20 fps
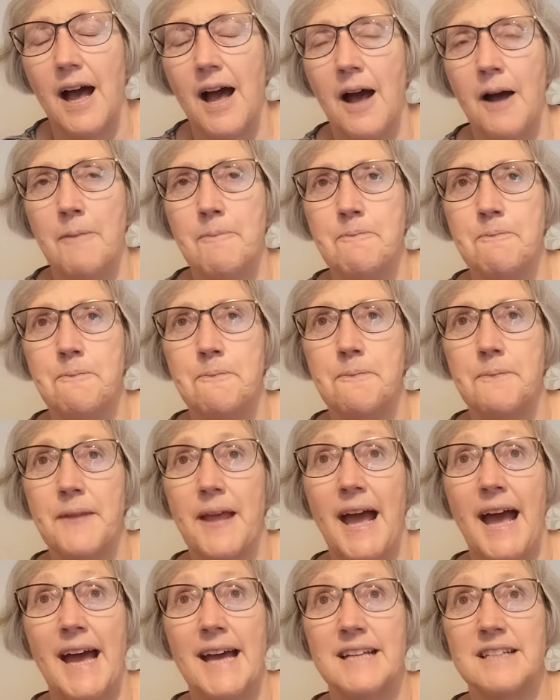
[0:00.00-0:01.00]

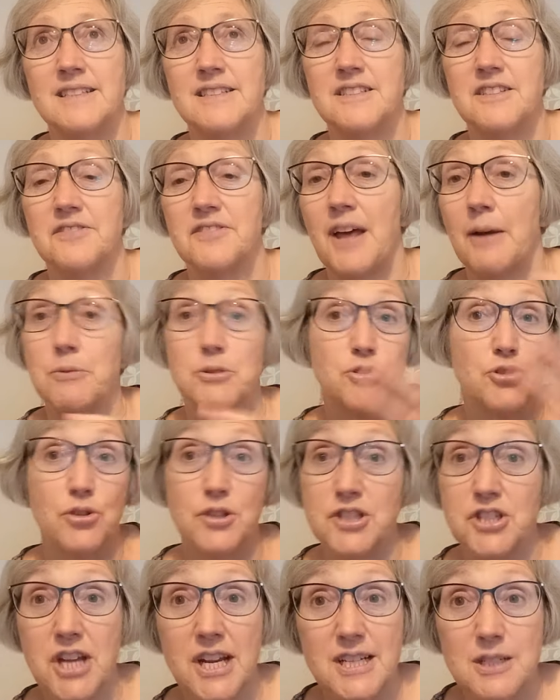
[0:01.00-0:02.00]
And that was
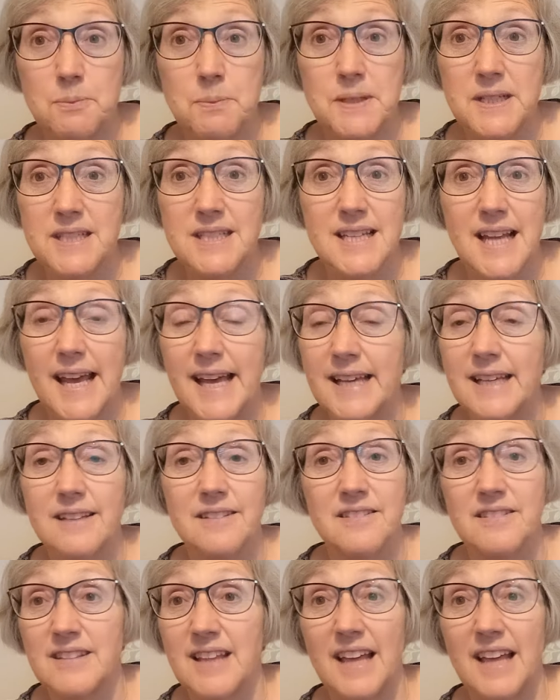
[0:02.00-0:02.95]
true in Shakespeare's day.